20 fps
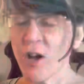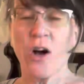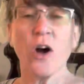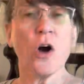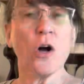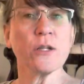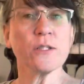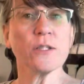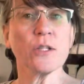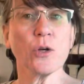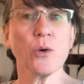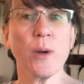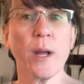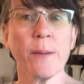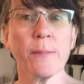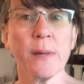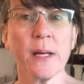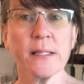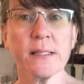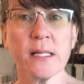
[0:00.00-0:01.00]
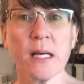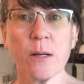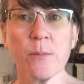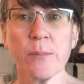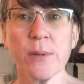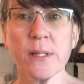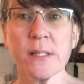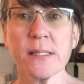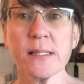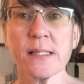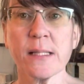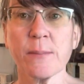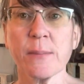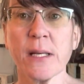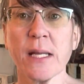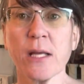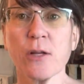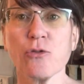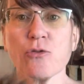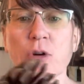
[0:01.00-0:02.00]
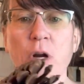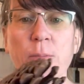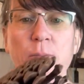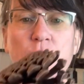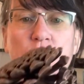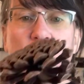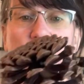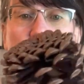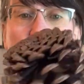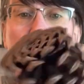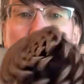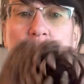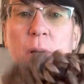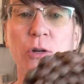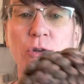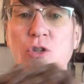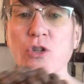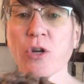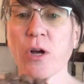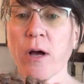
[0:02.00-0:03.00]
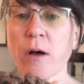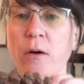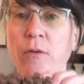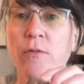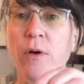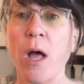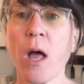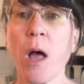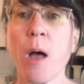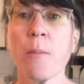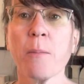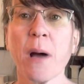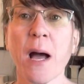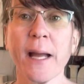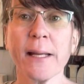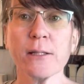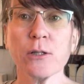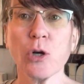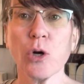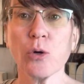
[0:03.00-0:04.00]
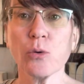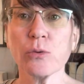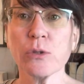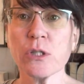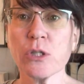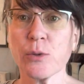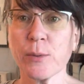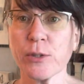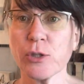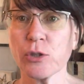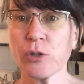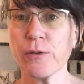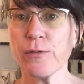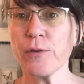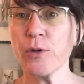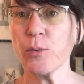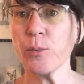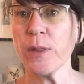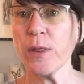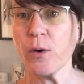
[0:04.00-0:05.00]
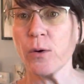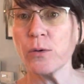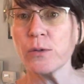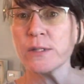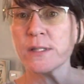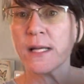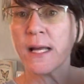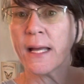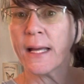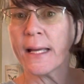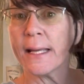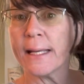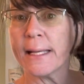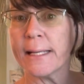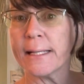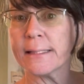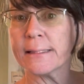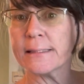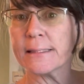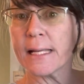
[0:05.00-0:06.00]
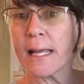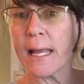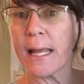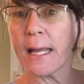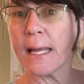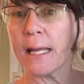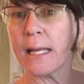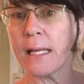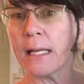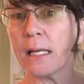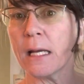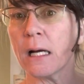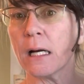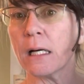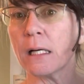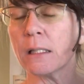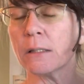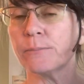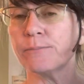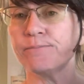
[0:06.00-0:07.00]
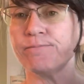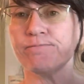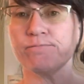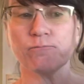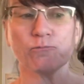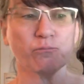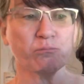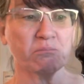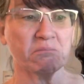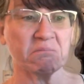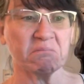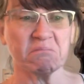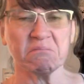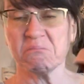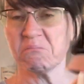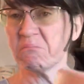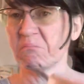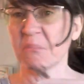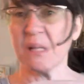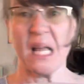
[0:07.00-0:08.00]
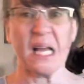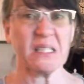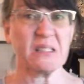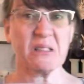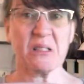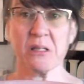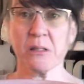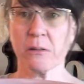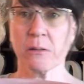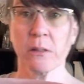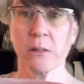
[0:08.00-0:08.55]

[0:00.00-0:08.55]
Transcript: Also at my dump, somebody had dropped off a bunch of pine cones, so I took a few of those, and a plastic